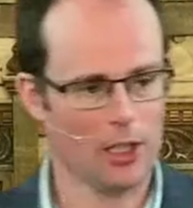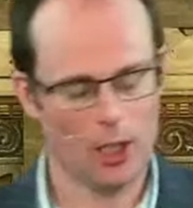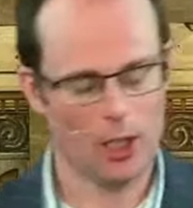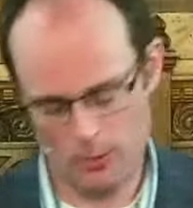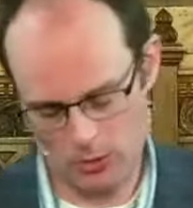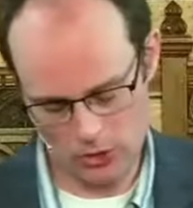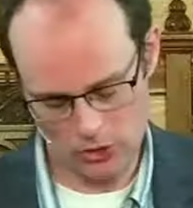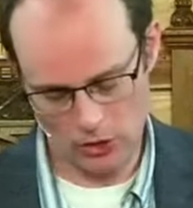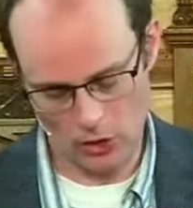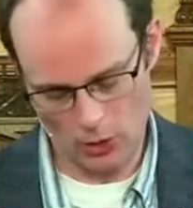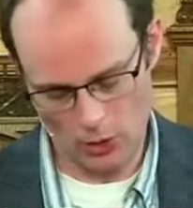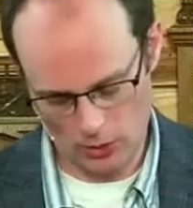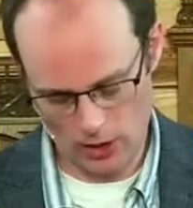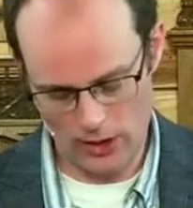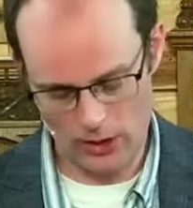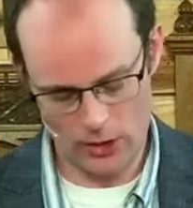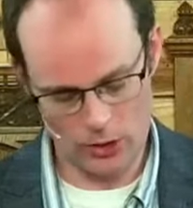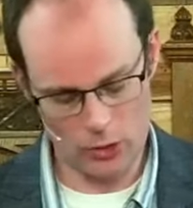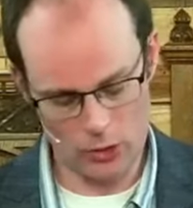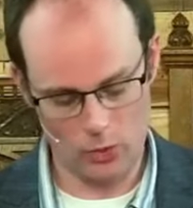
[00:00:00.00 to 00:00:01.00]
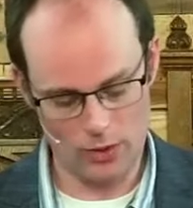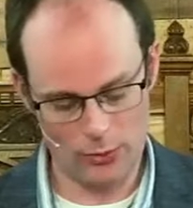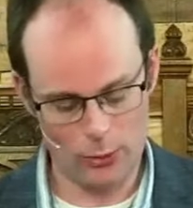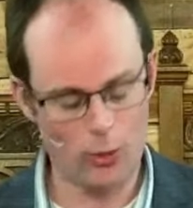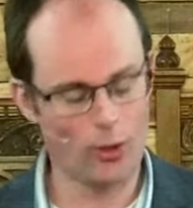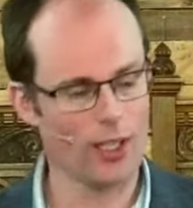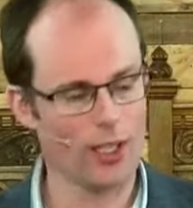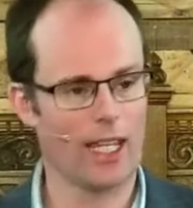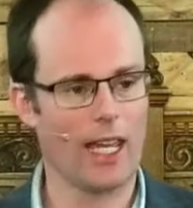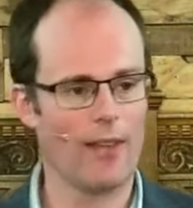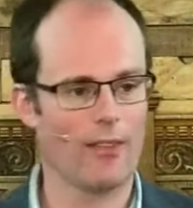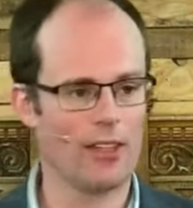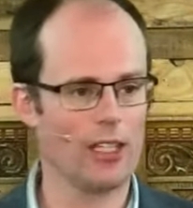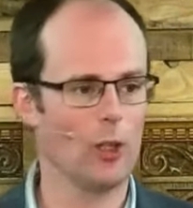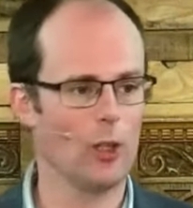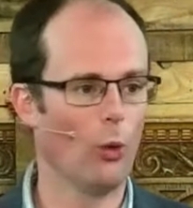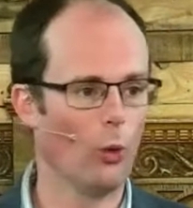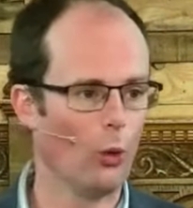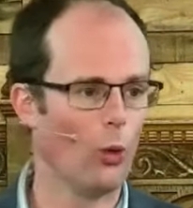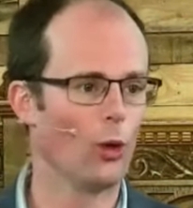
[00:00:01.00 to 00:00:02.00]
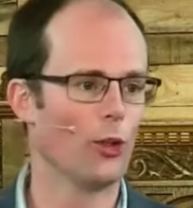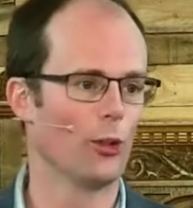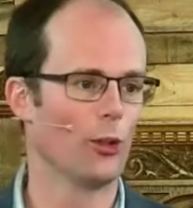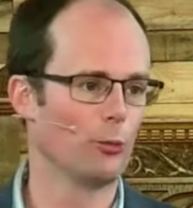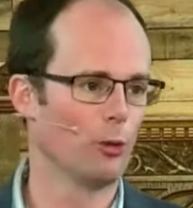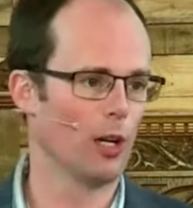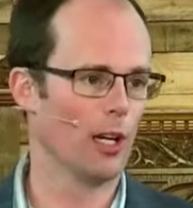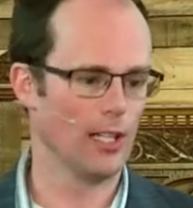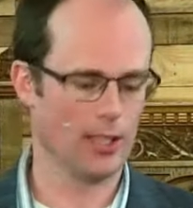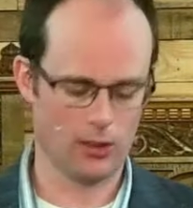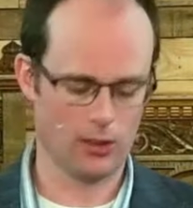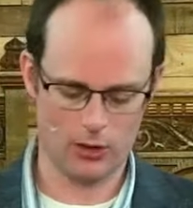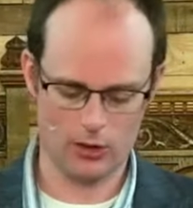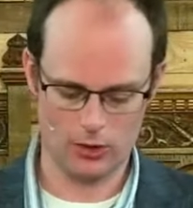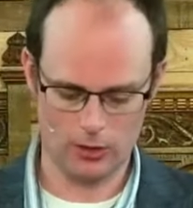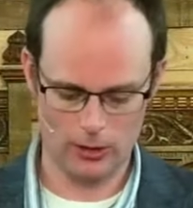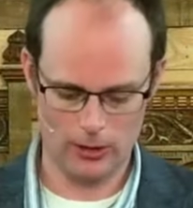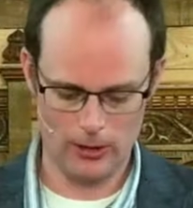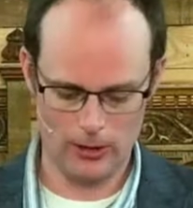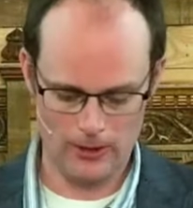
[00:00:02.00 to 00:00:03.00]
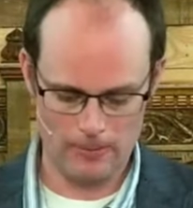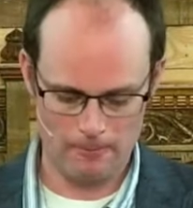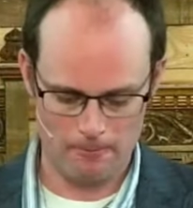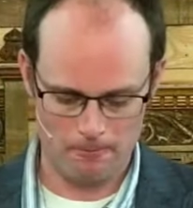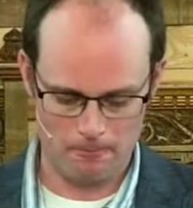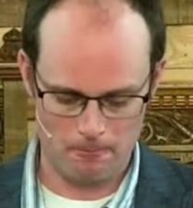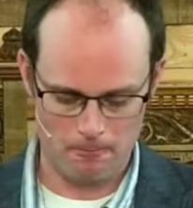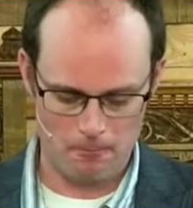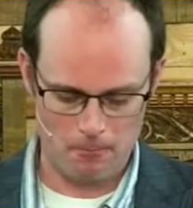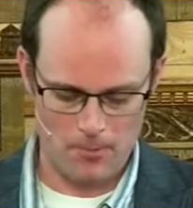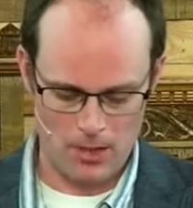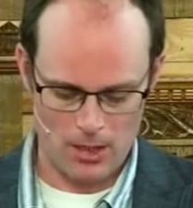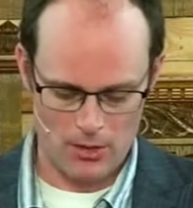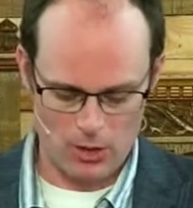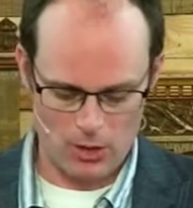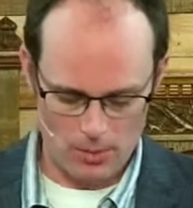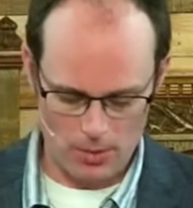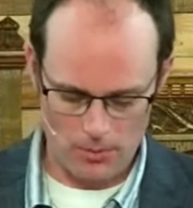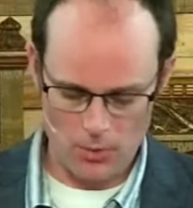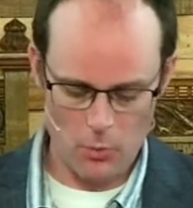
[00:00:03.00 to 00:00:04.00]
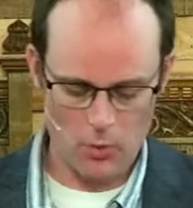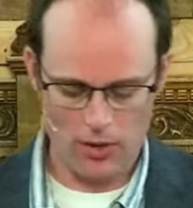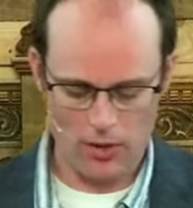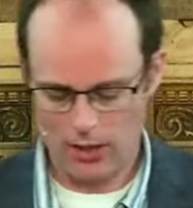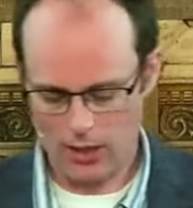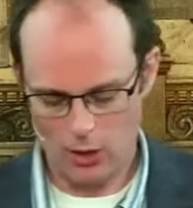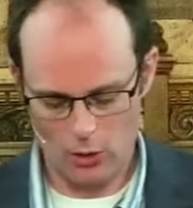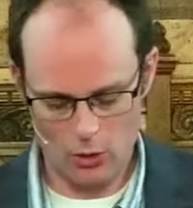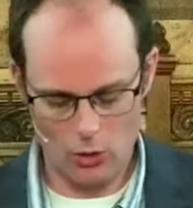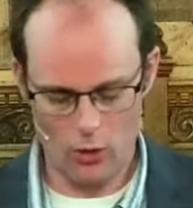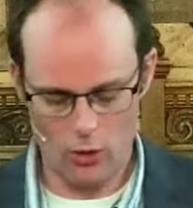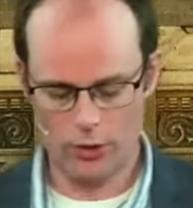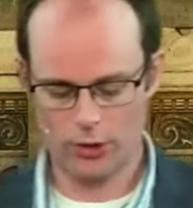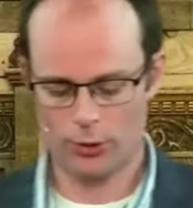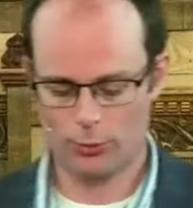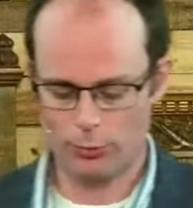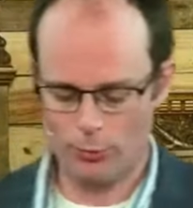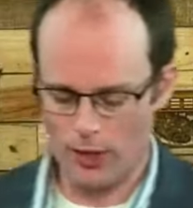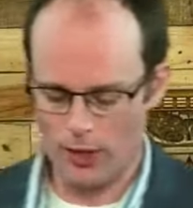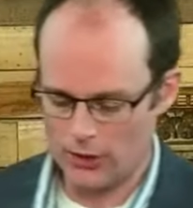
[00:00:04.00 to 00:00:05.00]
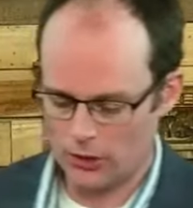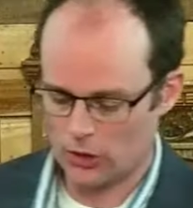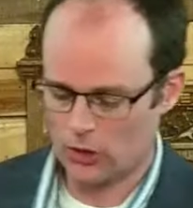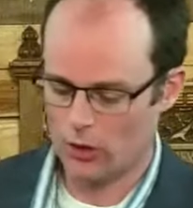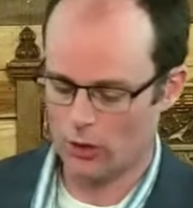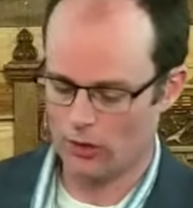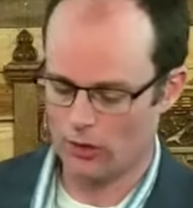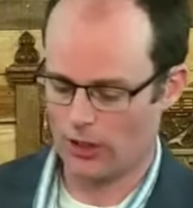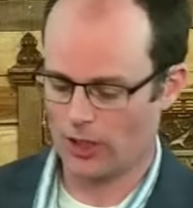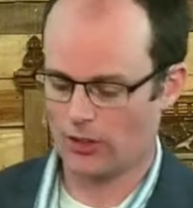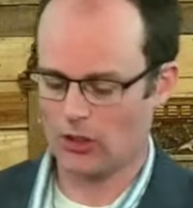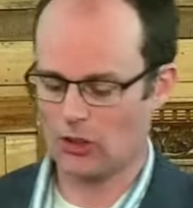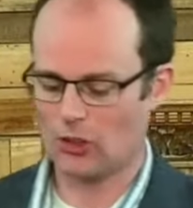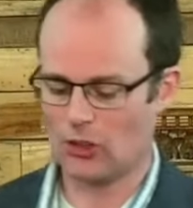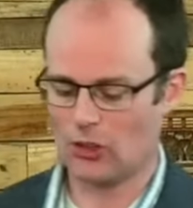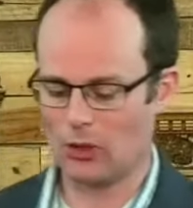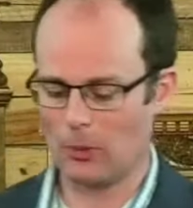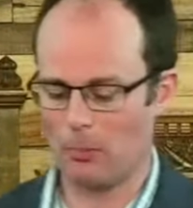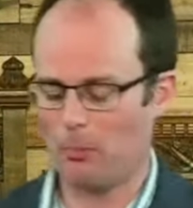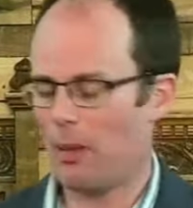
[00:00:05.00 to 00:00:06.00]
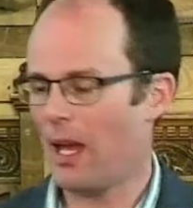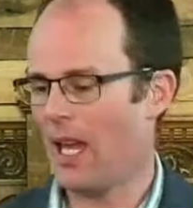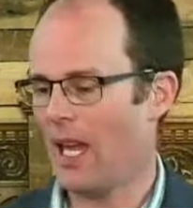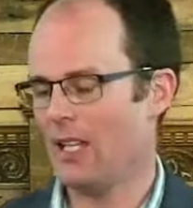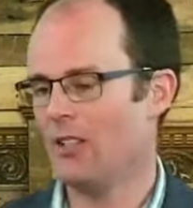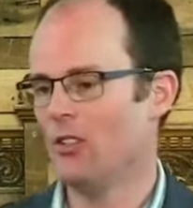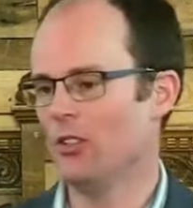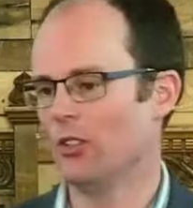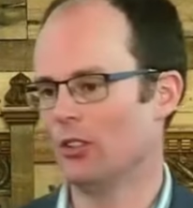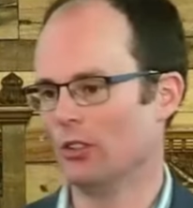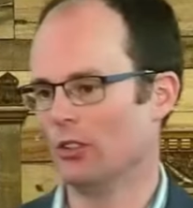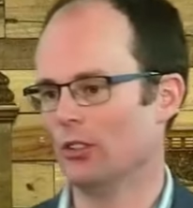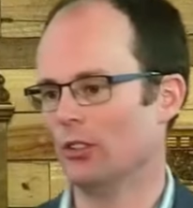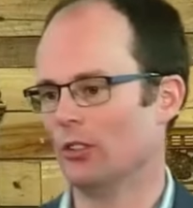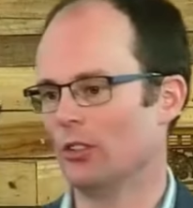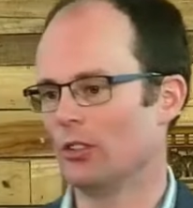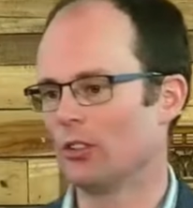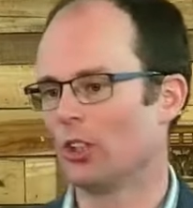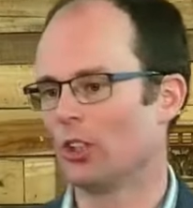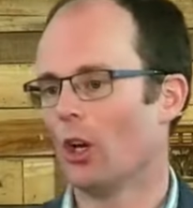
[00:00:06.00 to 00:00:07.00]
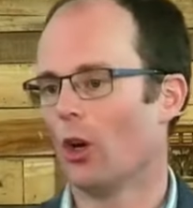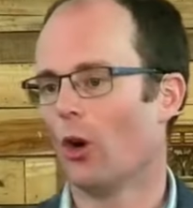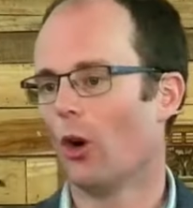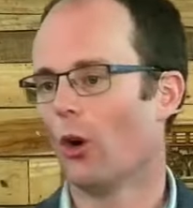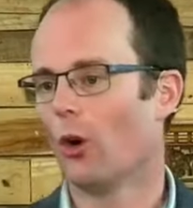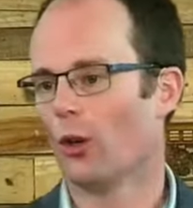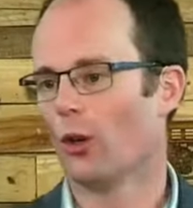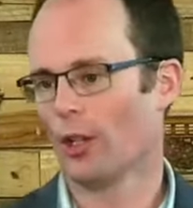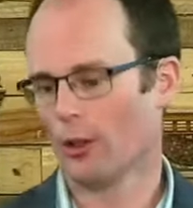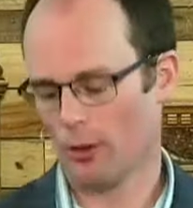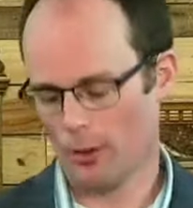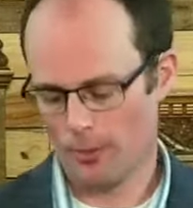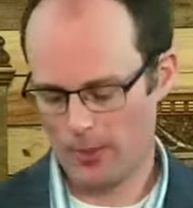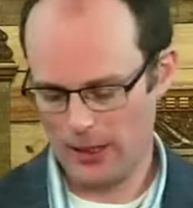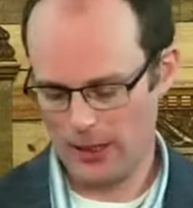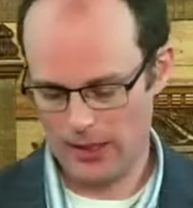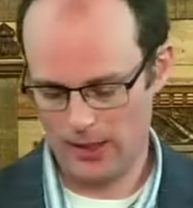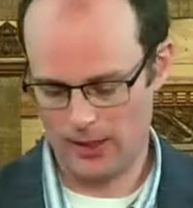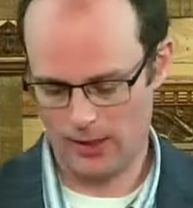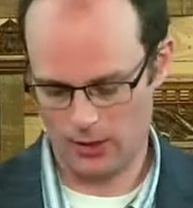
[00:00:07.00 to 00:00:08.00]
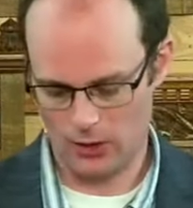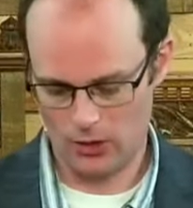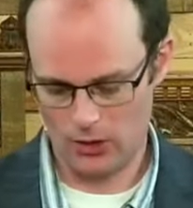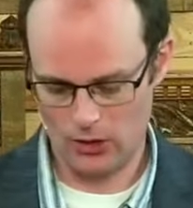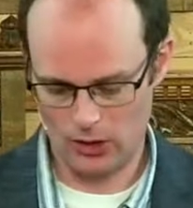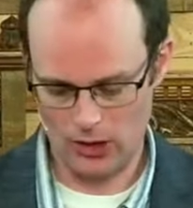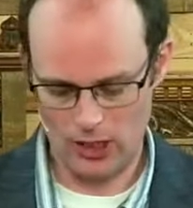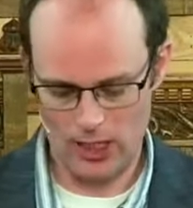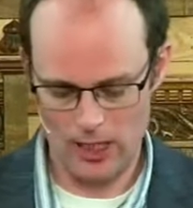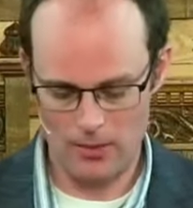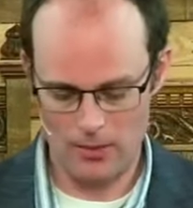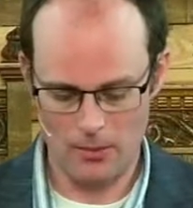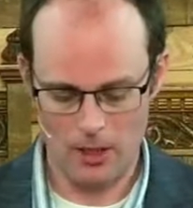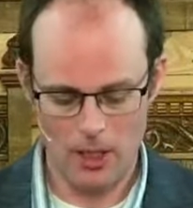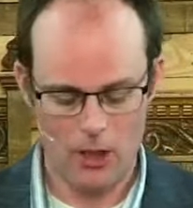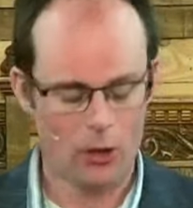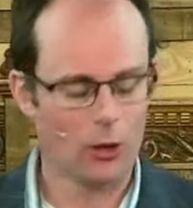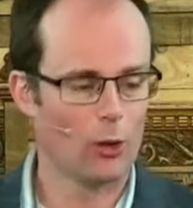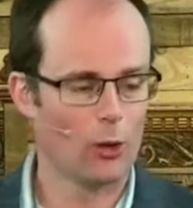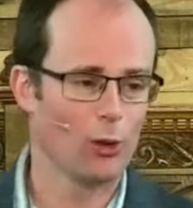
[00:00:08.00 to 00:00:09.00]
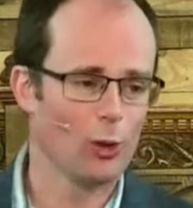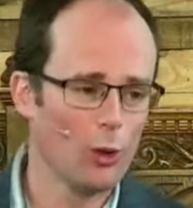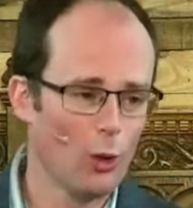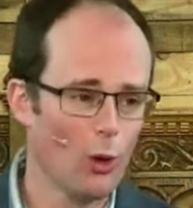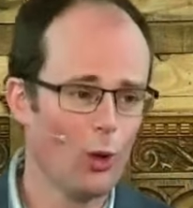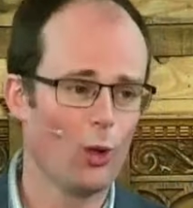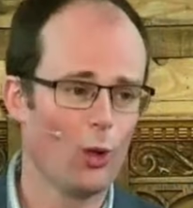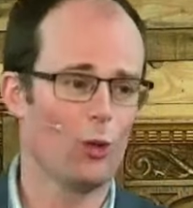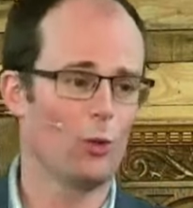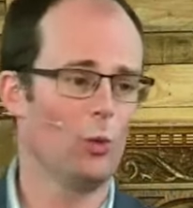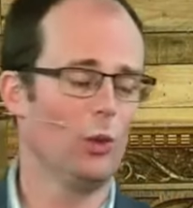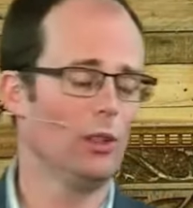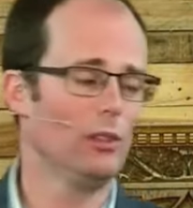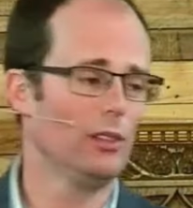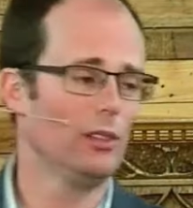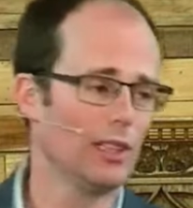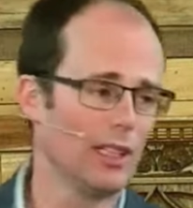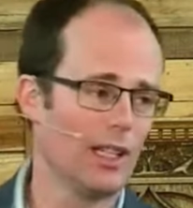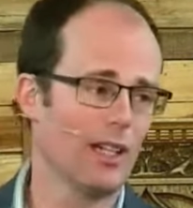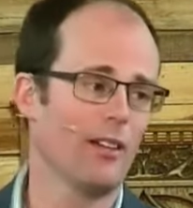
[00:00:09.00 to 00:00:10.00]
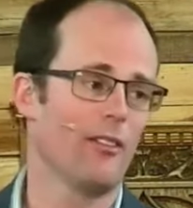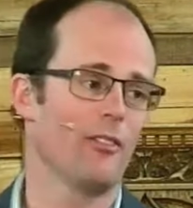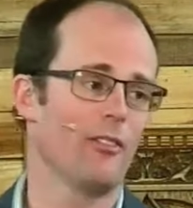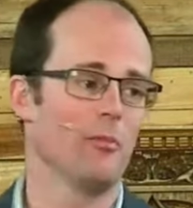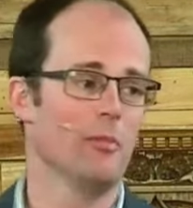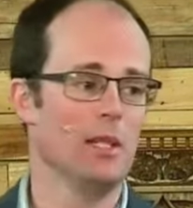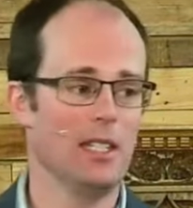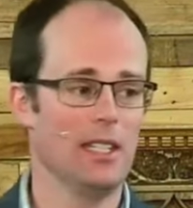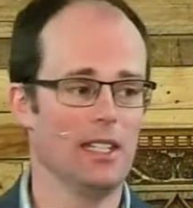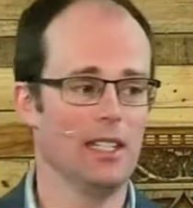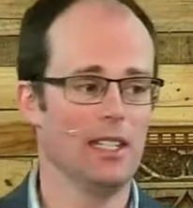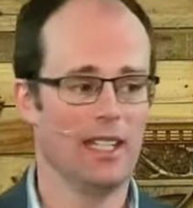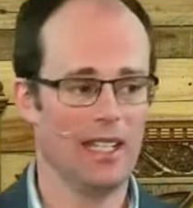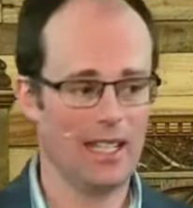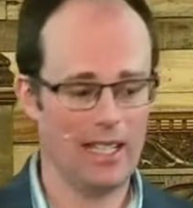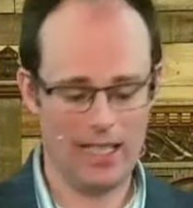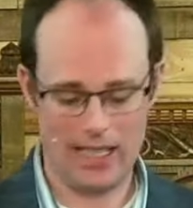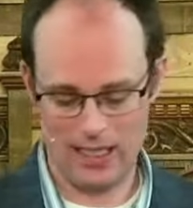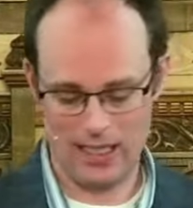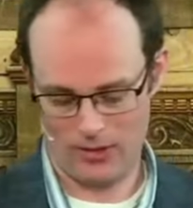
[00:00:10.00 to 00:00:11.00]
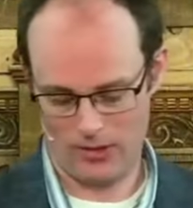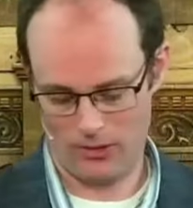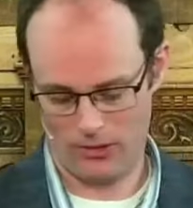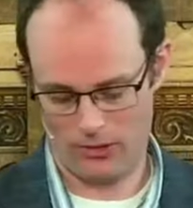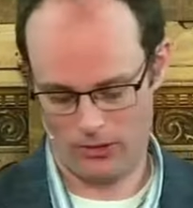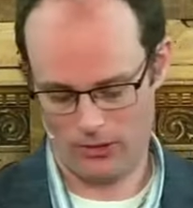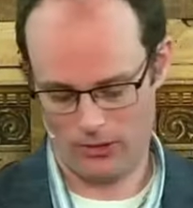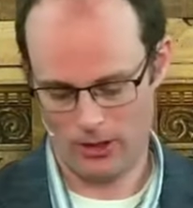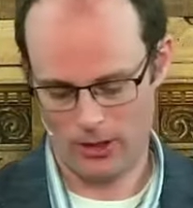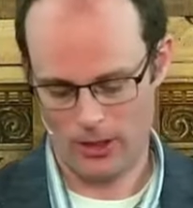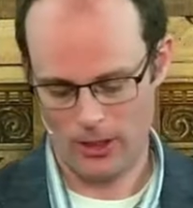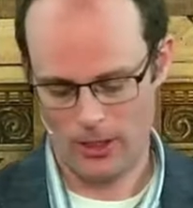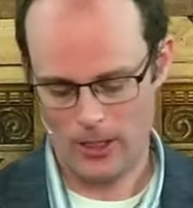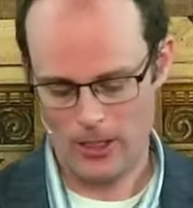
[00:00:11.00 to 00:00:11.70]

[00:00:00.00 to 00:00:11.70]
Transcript: it comes to holiness, we've got to get the order right. Sometimes we think God's rescue of us is dependent on our obedience to Him. You know, God will love me if.